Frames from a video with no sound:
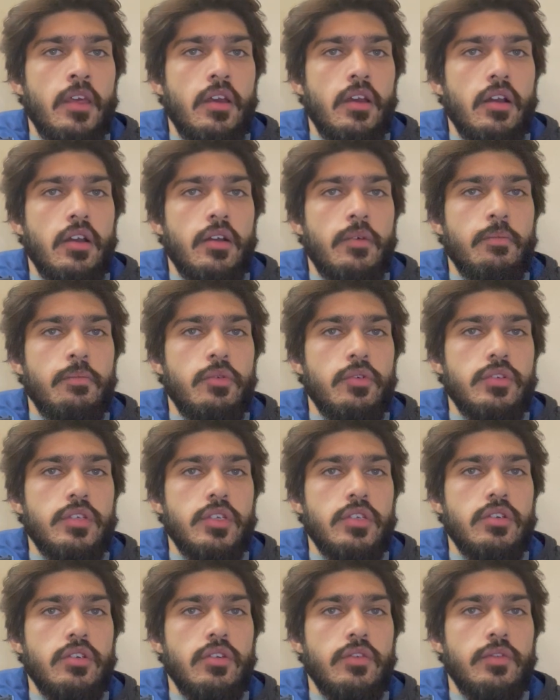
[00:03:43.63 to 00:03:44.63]

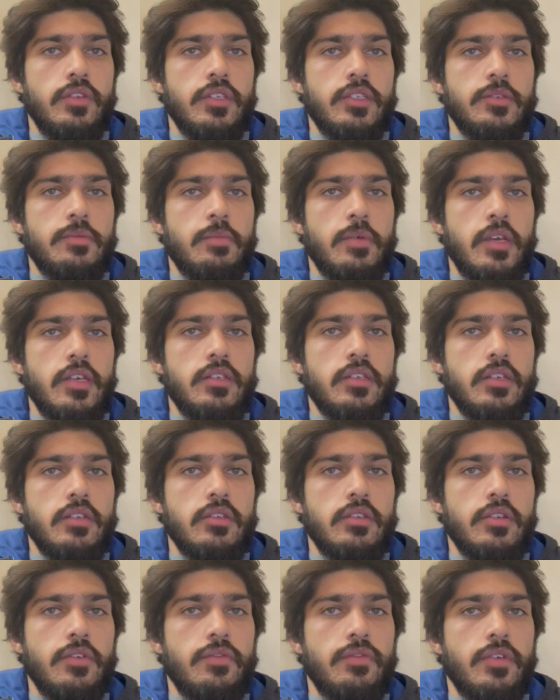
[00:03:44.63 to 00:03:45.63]
composition of this space is
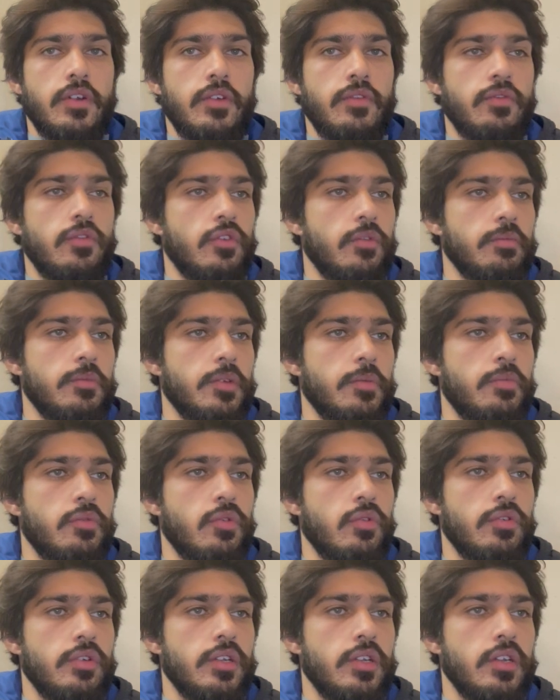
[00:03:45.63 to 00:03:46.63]
different from the
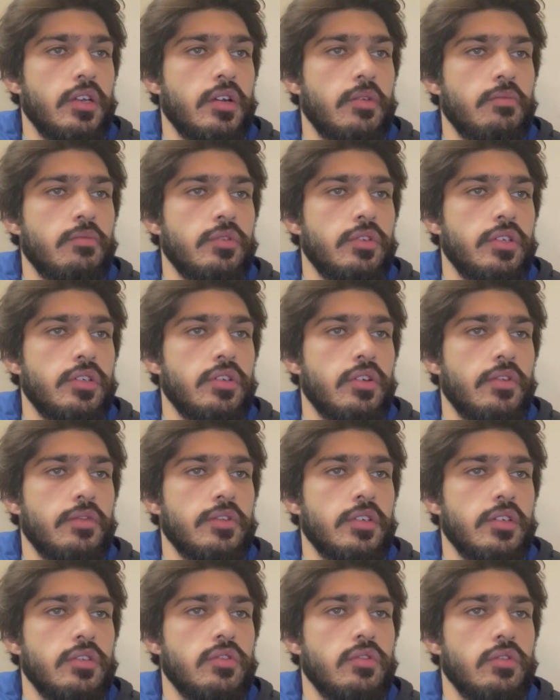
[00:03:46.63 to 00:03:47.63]
protein composition of
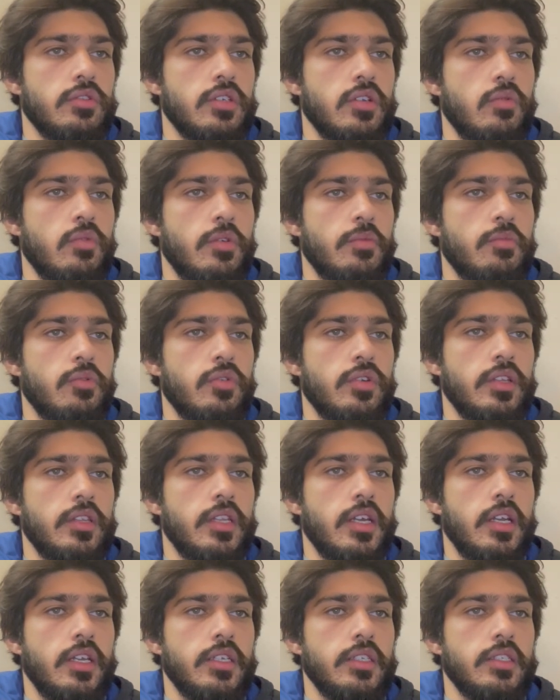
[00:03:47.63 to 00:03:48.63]
cytosol. One protein
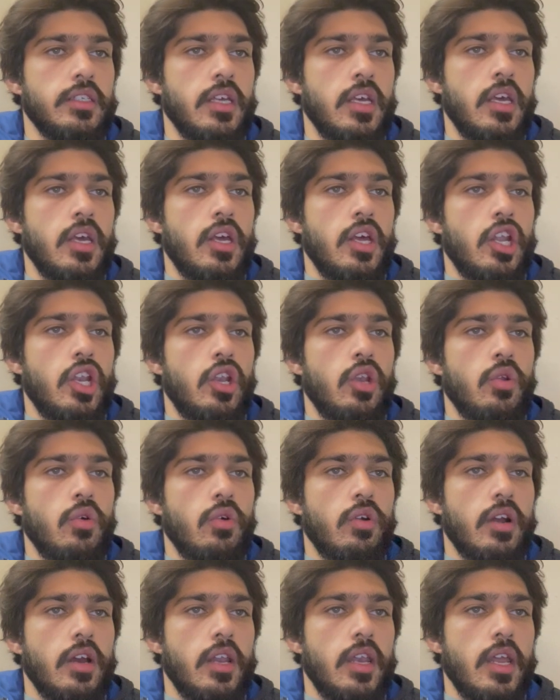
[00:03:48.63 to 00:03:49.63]
that is
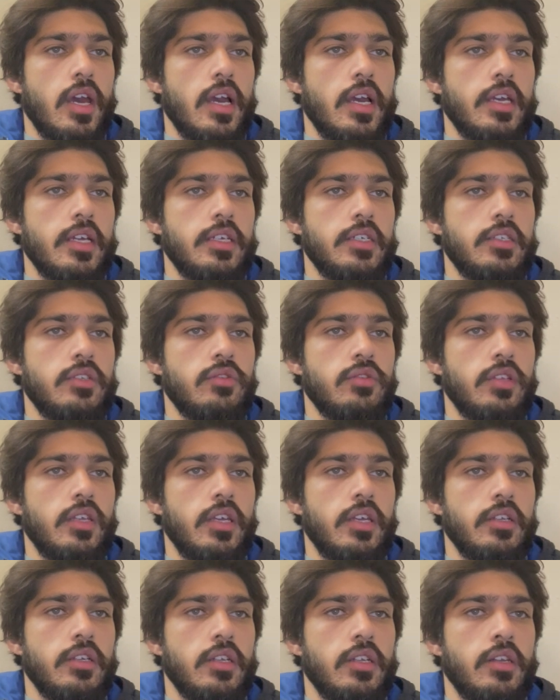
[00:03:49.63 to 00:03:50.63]
localized to the
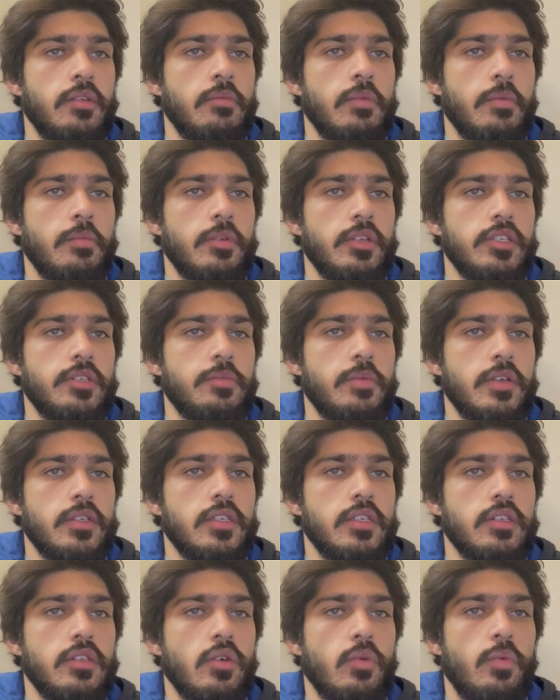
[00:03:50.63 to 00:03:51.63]
internal membrane space
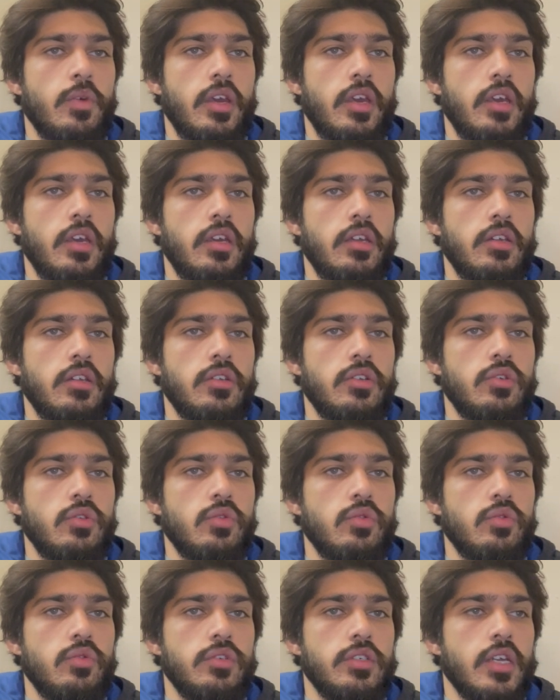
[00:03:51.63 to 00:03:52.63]
is the way
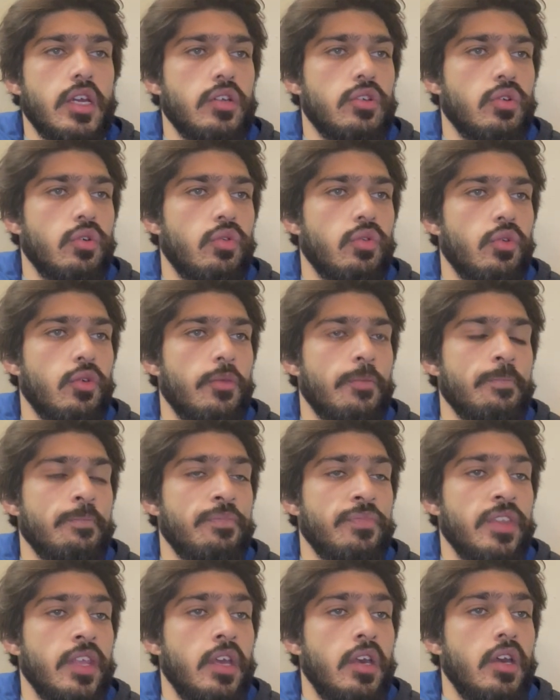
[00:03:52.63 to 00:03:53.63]
to cytochrome.
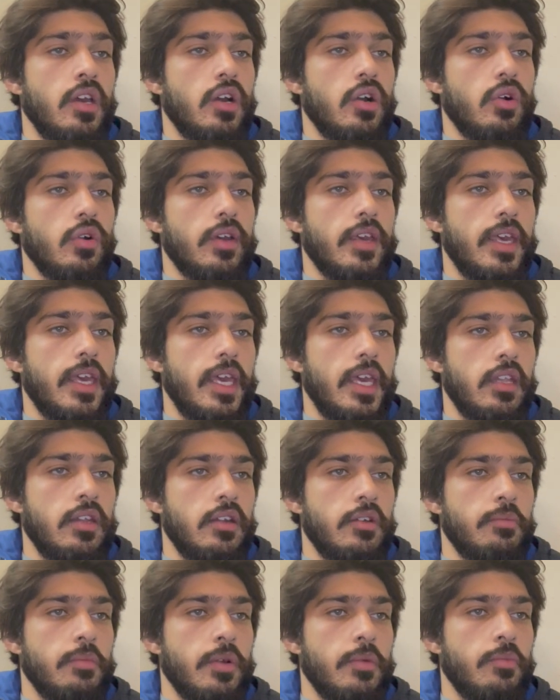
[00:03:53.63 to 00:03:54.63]
Okay,
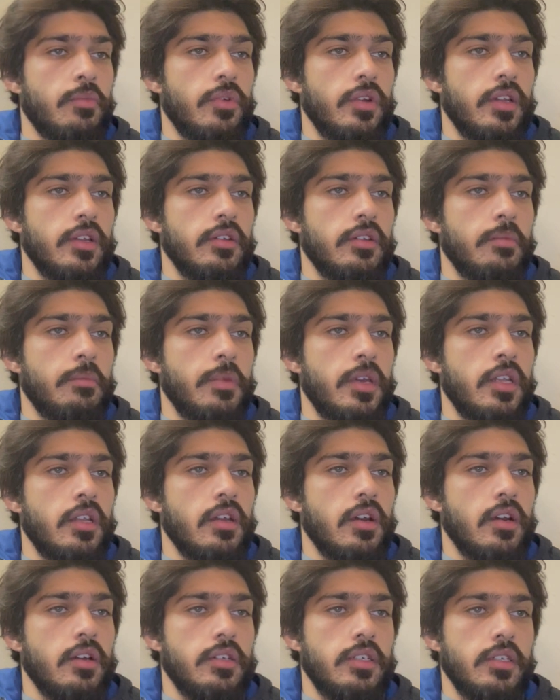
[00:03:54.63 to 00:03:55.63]
inner membrane. Main
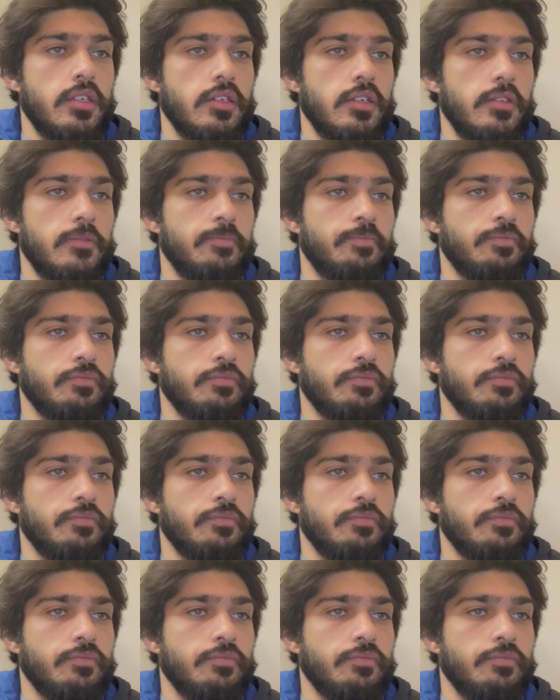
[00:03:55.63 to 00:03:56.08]
article.